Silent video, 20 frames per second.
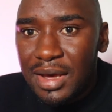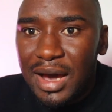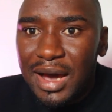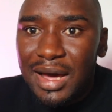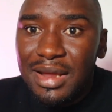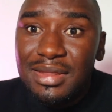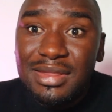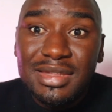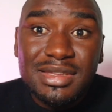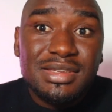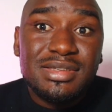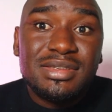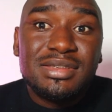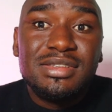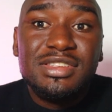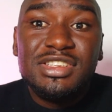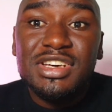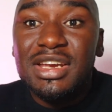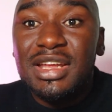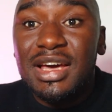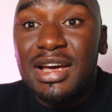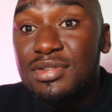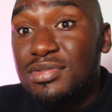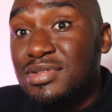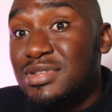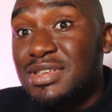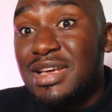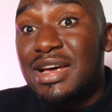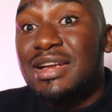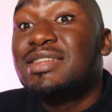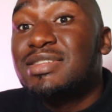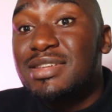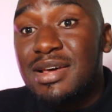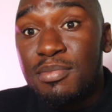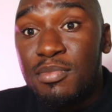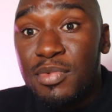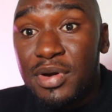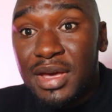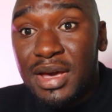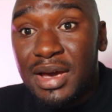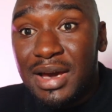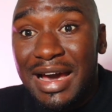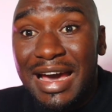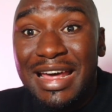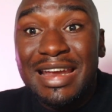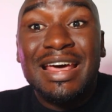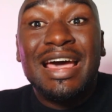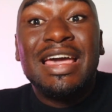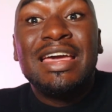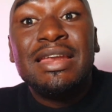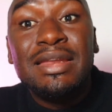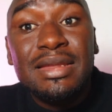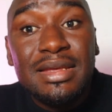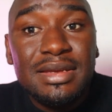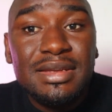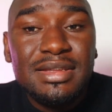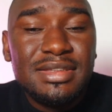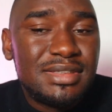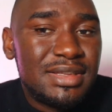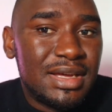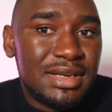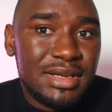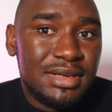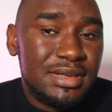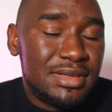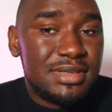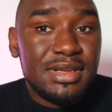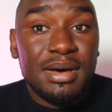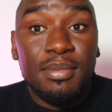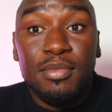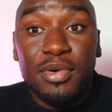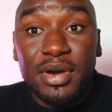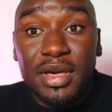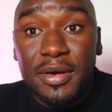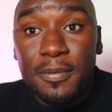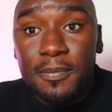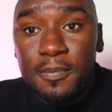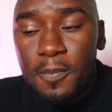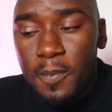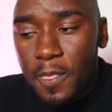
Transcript: And this journey had to start somewhere. And I indeed started somewhere.